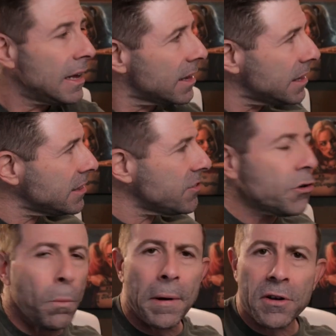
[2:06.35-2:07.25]
Click this
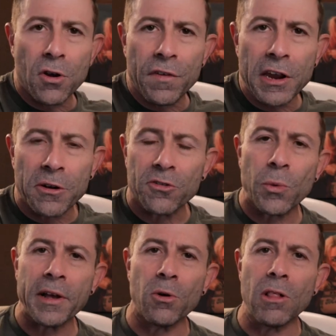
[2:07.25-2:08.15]
little button over here. So
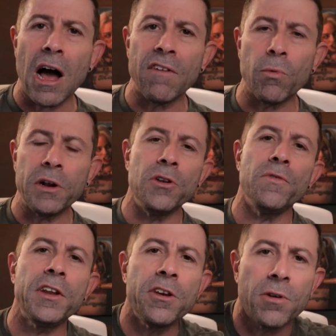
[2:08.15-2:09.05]
when I go live or when a new
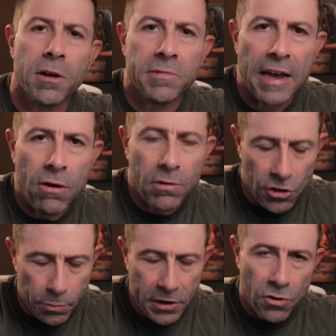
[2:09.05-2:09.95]
video comes out,
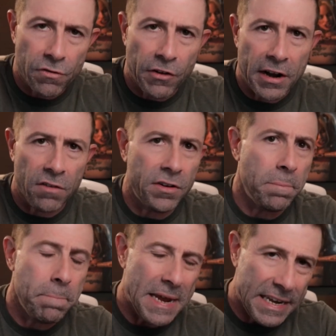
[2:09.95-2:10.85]
you'll be notified of it
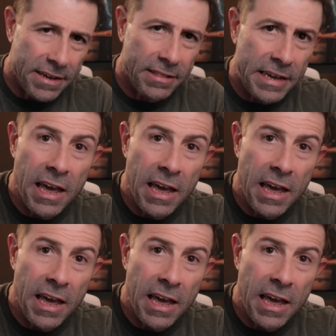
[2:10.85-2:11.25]
immediately.